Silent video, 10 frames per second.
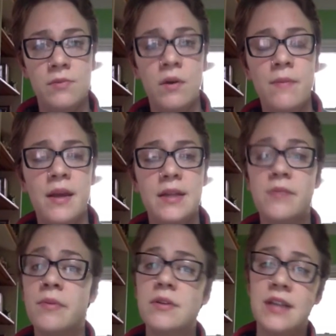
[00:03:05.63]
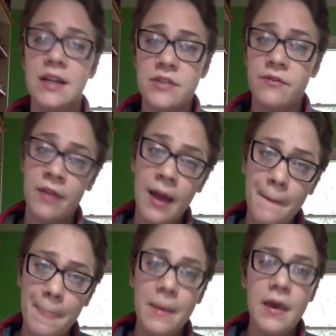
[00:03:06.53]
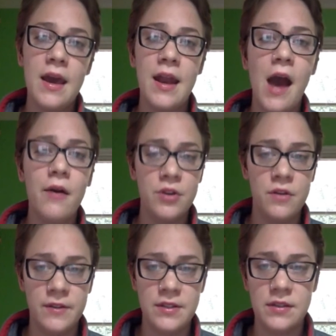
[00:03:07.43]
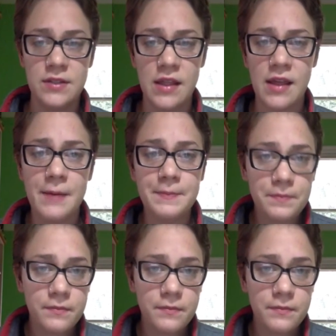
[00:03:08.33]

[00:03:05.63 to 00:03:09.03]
What makes the most sense for them, and how can you facilitate that?